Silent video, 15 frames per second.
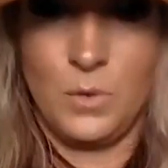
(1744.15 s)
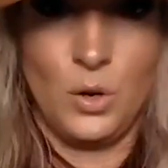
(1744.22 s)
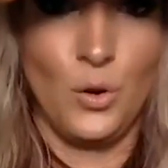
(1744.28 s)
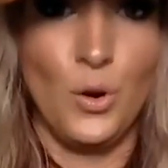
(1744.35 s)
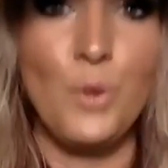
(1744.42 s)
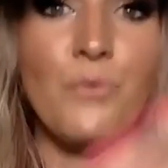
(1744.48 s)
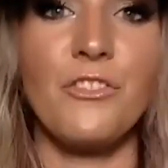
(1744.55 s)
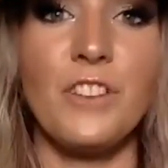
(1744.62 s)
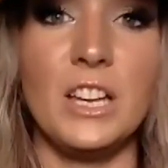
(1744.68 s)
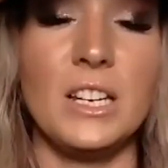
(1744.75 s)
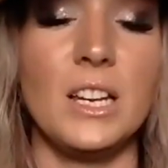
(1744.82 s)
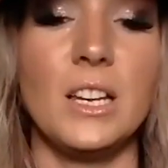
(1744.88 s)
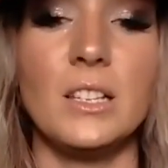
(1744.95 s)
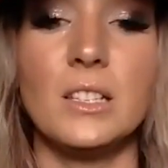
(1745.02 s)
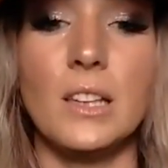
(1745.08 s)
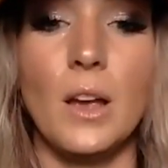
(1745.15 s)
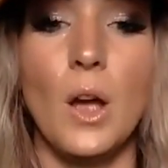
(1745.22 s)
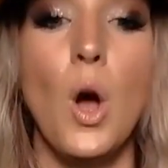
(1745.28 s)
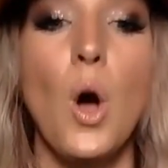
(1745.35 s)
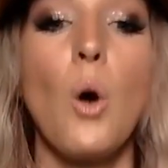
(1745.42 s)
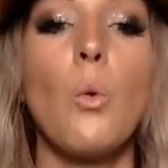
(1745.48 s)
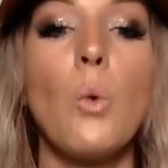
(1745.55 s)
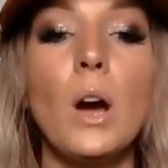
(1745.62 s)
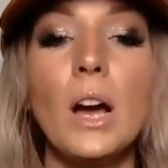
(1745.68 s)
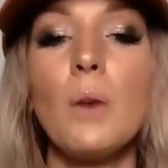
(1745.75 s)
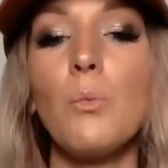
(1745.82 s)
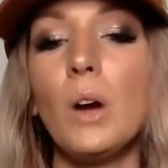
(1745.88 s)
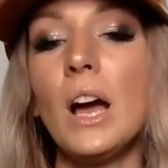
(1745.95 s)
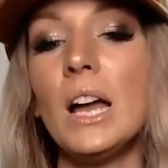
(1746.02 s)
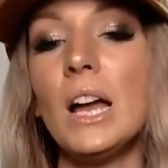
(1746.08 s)
group fitness, like what
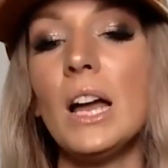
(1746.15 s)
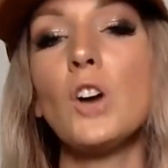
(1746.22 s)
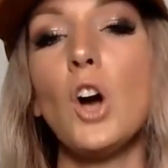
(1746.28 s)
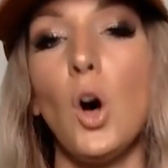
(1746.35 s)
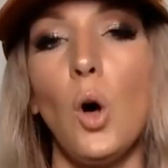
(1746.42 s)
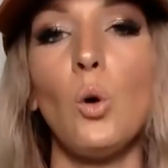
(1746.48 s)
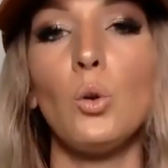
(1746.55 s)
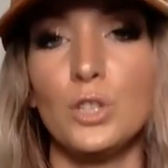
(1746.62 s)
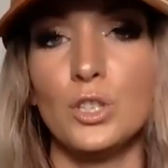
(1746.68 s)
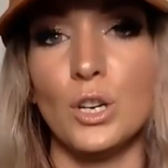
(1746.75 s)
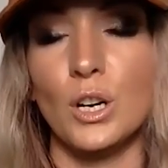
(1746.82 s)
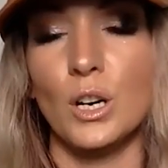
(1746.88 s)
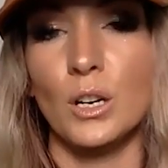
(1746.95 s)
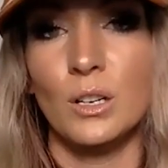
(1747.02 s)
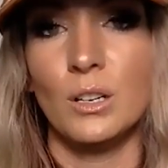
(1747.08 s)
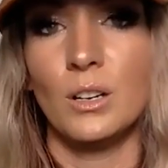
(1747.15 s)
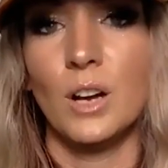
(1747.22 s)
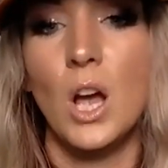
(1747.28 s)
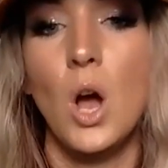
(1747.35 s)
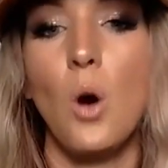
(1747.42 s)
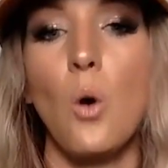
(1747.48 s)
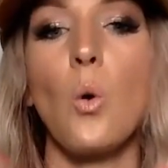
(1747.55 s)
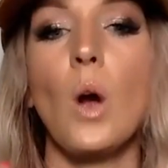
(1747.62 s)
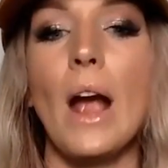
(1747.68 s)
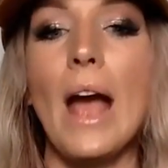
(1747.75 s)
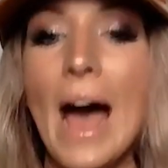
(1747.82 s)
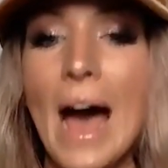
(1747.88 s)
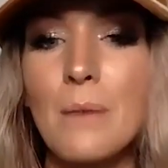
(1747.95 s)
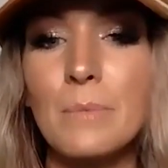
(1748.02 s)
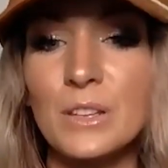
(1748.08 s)
kind of culture or
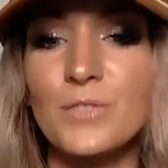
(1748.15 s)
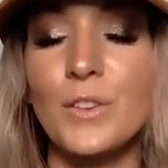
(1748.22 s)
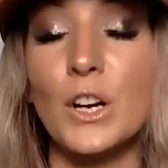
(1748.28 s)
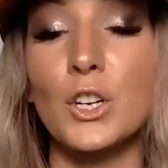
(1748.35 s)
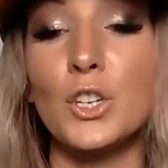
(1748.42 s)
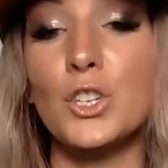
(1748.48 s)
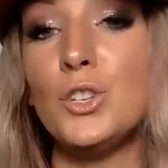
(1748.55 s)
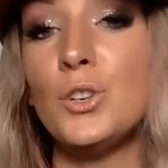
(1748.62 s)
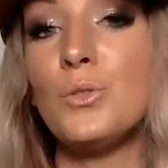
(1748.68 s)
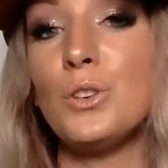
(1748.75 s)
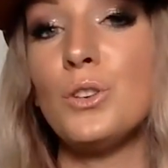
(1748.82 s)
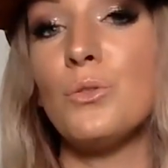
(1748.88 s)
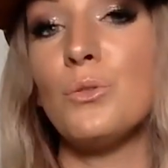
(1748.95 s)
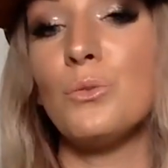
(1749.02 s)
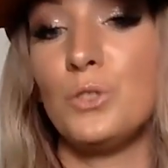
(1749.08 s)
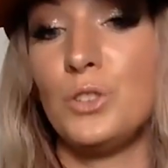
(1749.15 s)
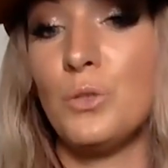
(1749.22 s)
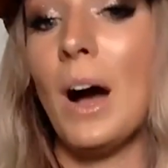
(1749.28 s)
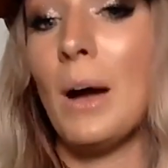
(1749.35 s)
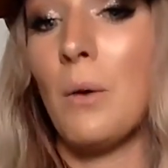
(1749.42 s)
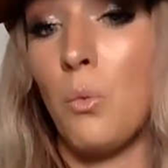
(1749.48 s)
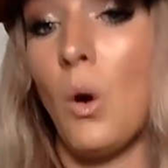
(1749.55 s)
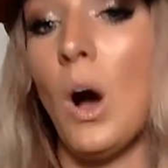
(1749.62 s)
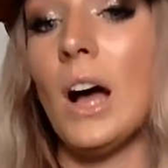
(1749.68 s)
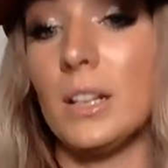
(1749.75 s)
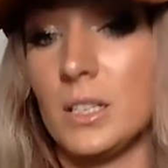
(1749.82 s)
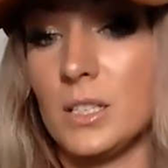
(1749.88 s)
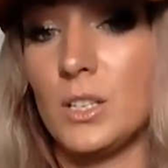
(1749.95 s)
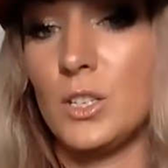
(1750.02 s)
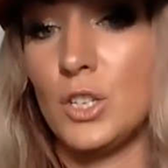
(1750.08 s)
atmosphere do I want
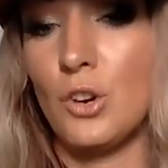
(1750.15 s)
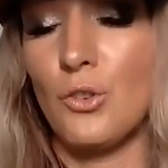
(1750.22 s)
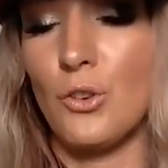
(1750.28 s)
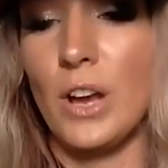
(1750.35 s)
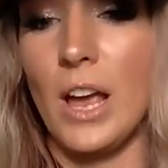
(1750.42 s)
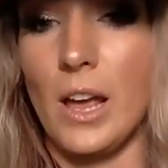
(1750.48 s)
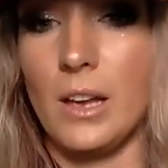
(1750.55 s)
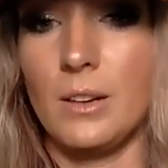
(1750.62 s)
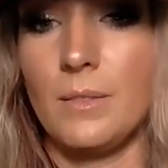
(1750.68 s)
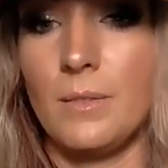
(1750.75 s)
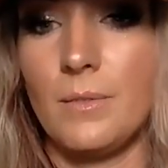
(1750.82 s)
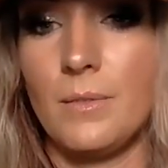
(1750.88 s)
to create?